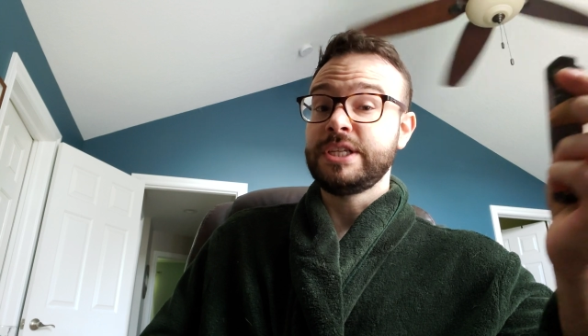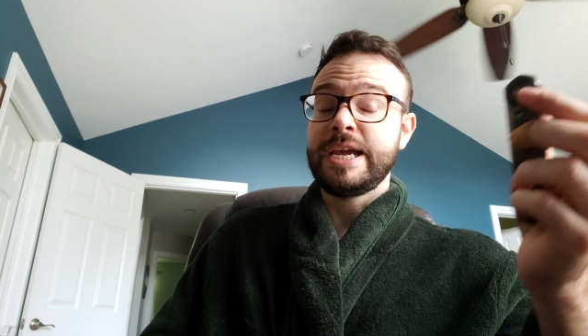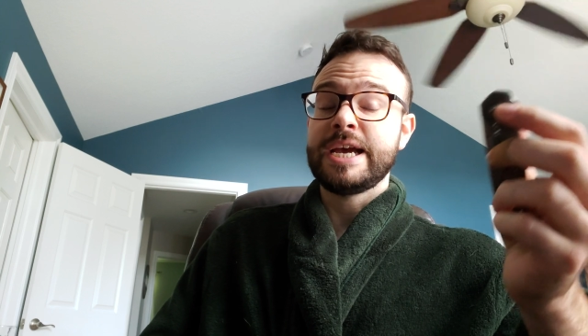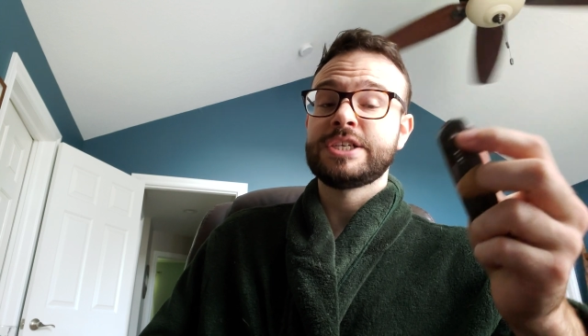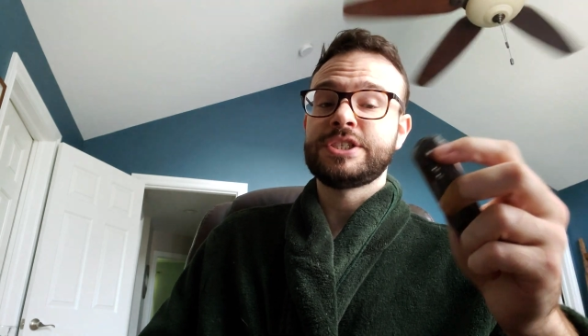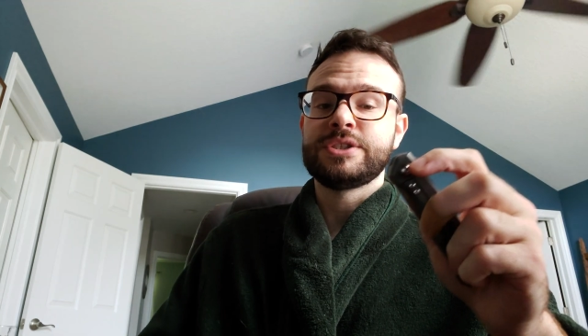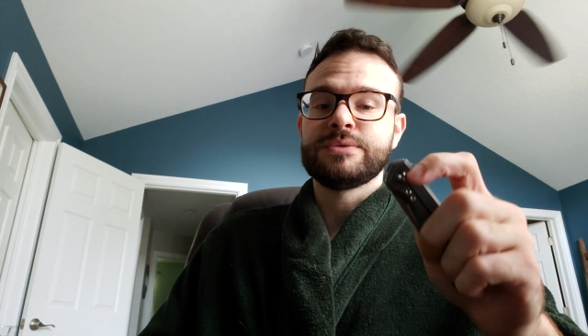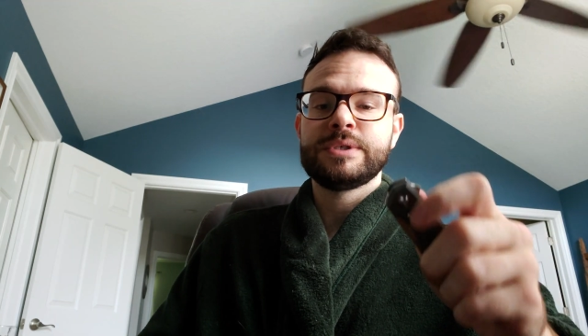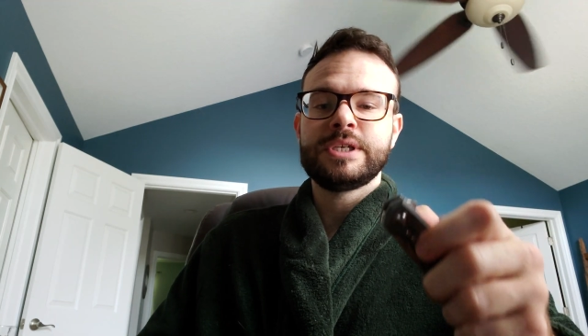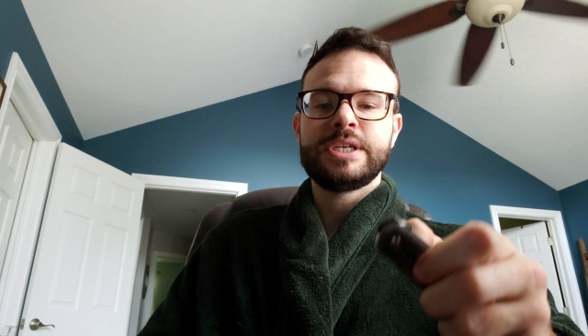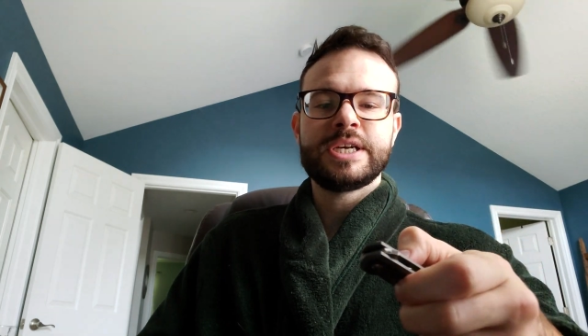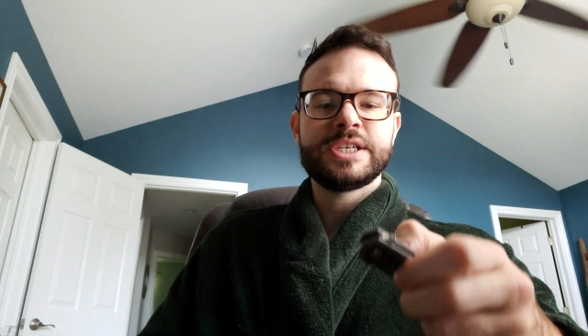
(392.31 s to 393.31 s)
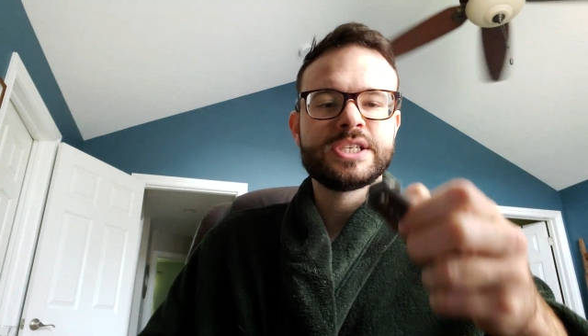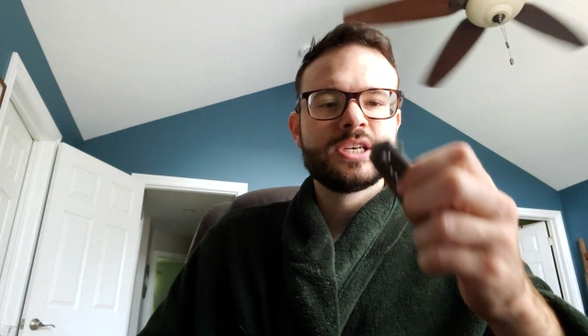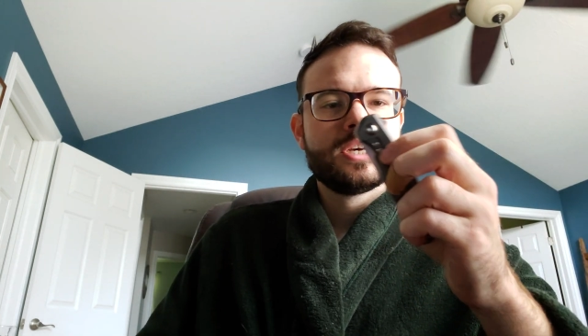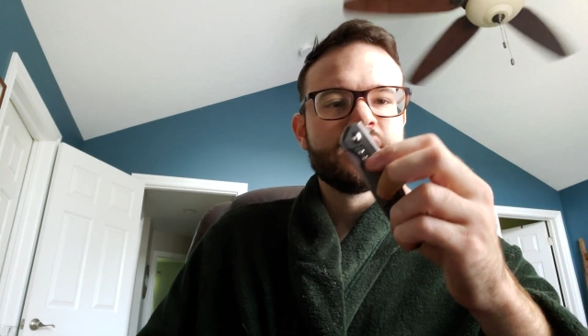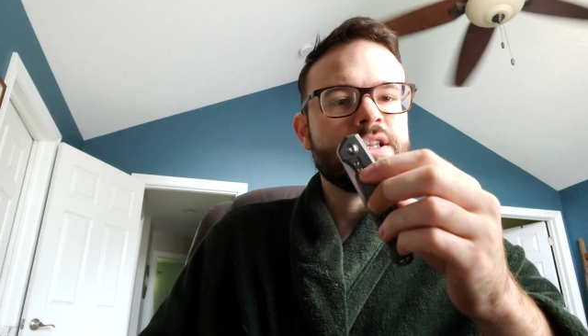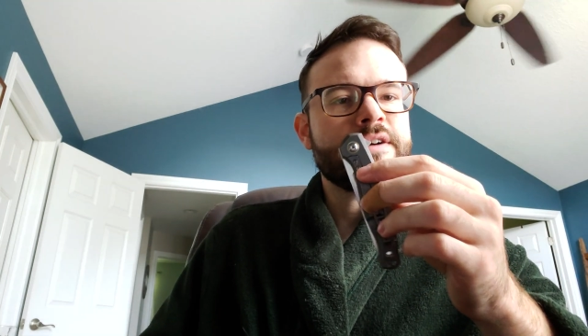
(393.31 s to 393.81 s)
The action's really nice.
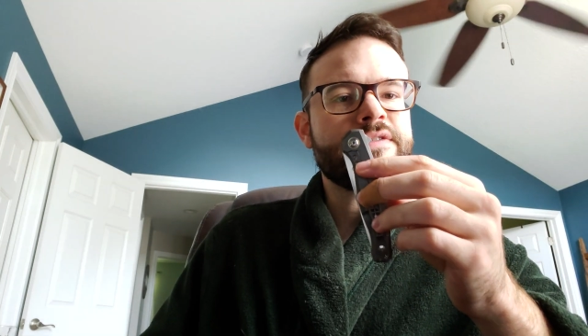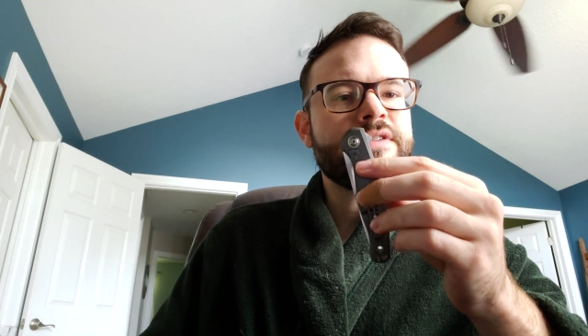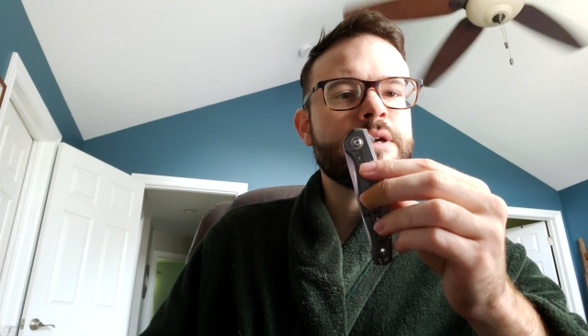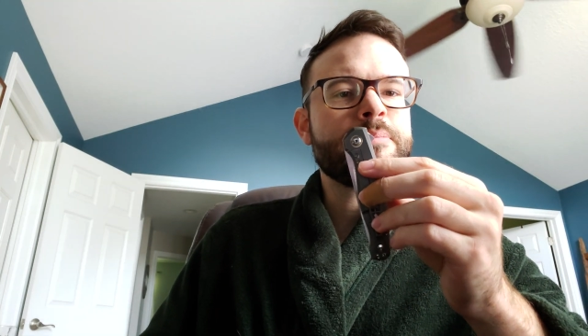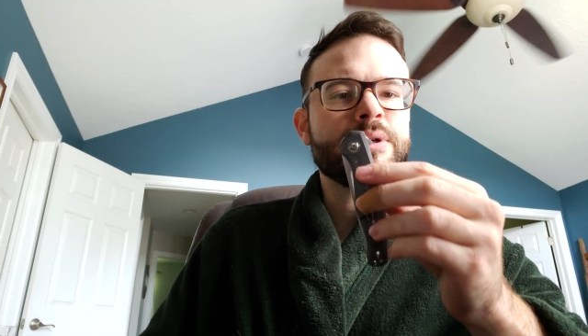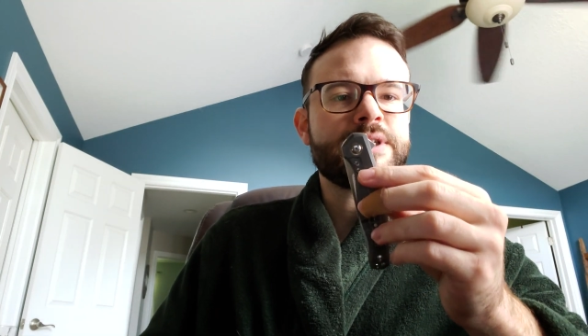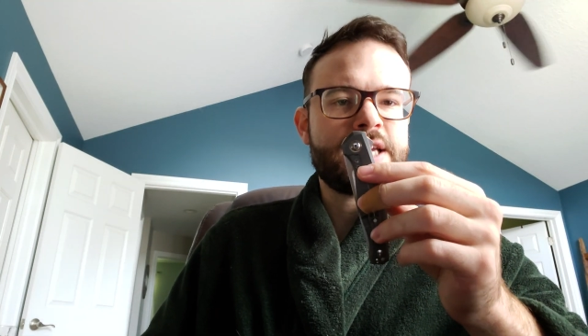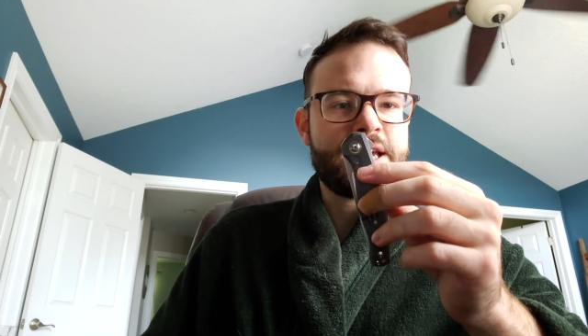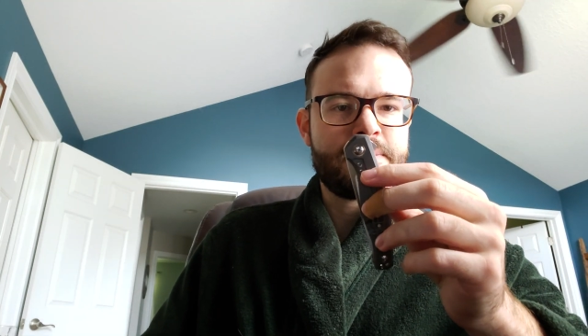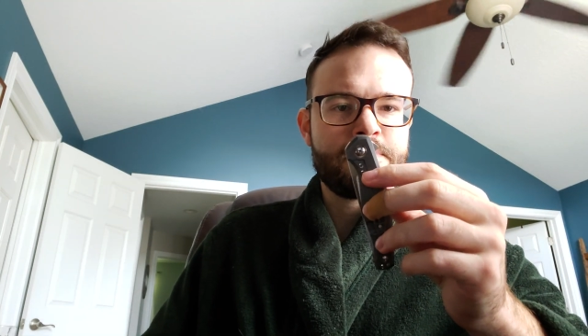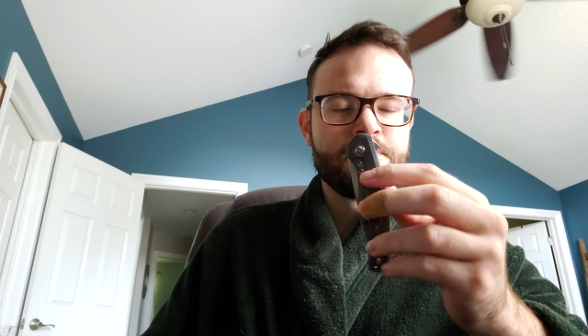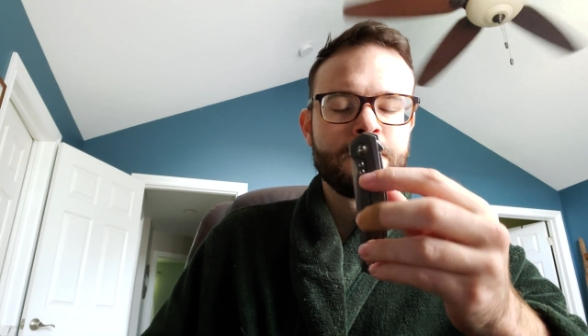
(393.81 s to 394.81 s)
The flipper tab.